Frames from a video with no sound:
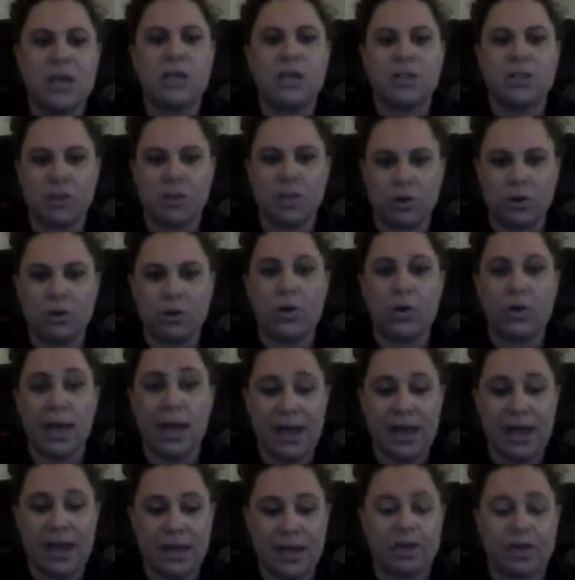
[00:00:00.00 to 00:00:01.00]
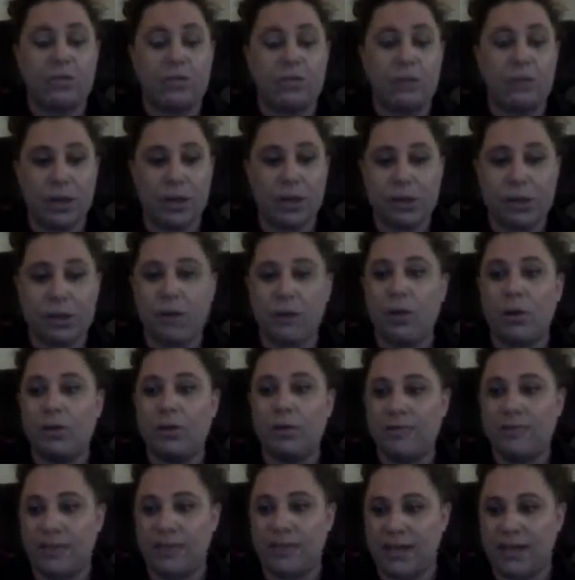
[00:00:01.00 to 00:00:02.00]
So go ahead, read through all
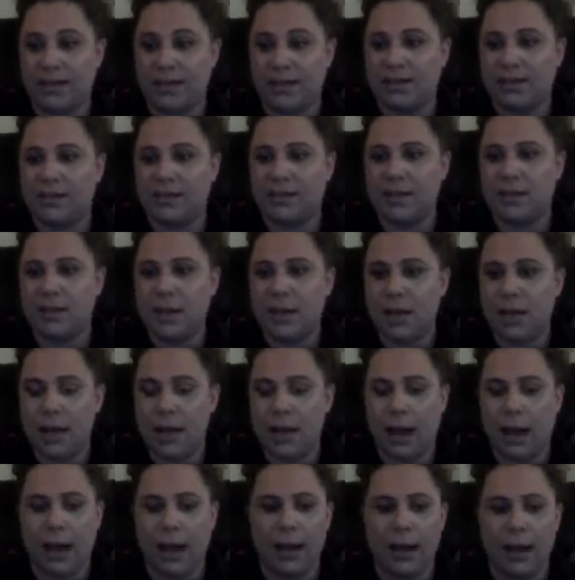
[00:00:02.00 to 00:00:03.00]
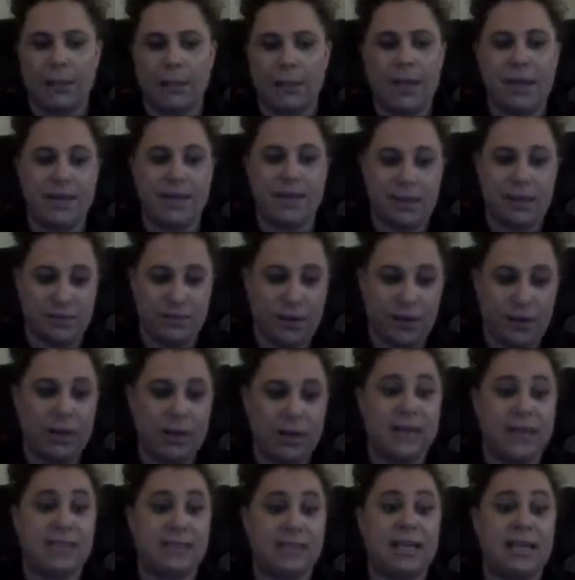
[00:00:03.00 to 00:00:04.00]
of this. And then the very
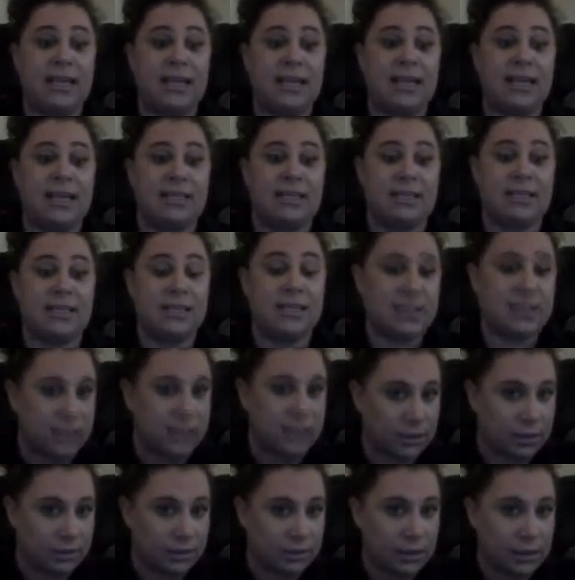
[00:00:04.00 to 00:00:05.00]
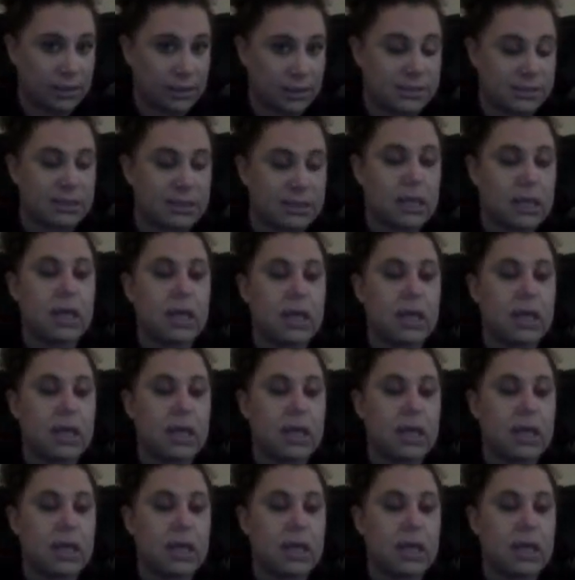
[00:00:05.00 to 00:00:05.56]
last thing is the syllabus.